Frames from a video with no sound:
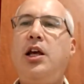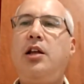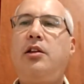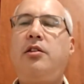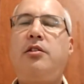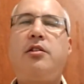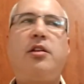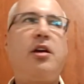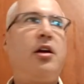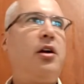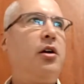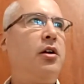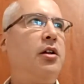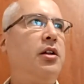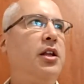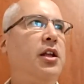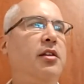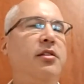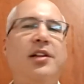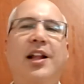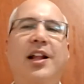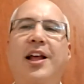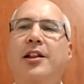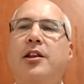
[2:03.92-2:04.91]
it's
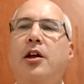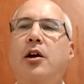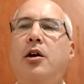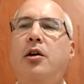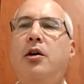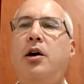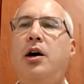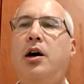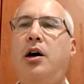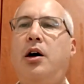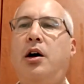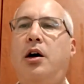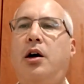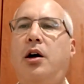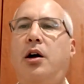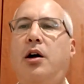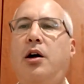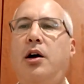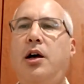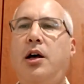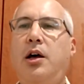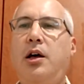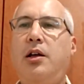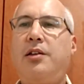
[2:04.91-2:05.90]
this letter
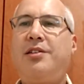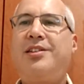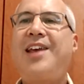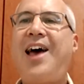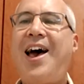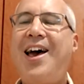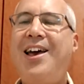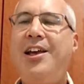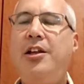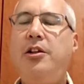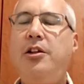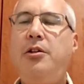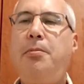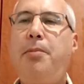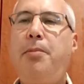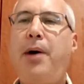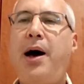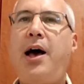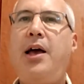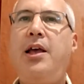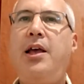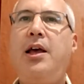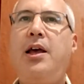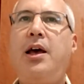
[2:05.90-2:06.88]
signed
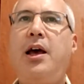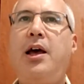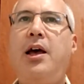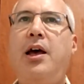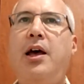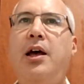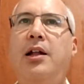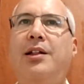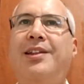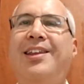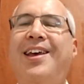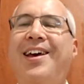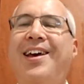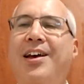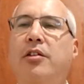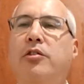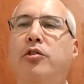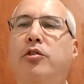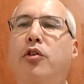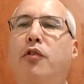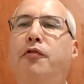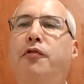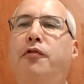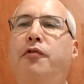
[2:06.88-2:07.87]
by
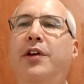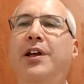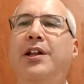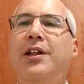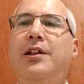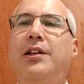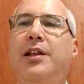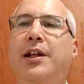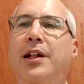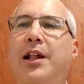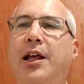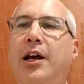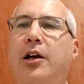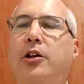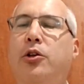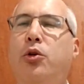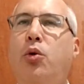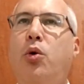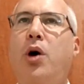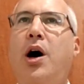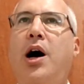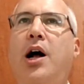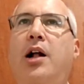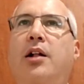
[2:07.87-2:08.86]
tens of
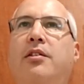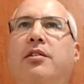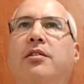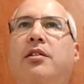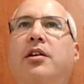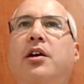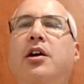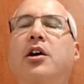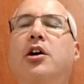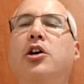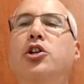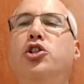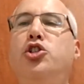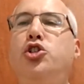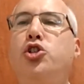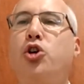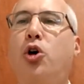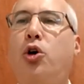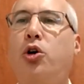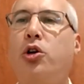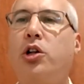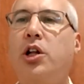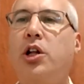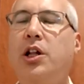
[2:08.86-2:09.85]
intellectuals,
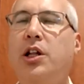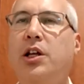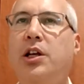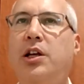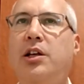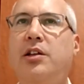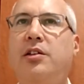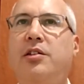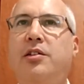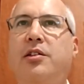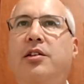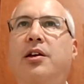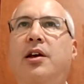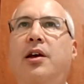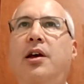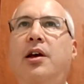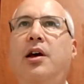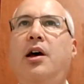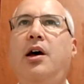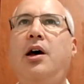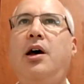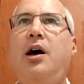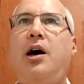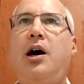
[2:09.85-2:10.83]
journalists,
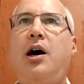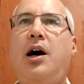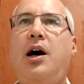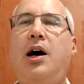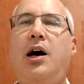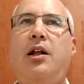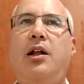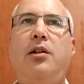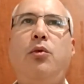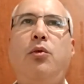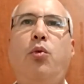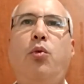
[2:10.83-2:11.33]
and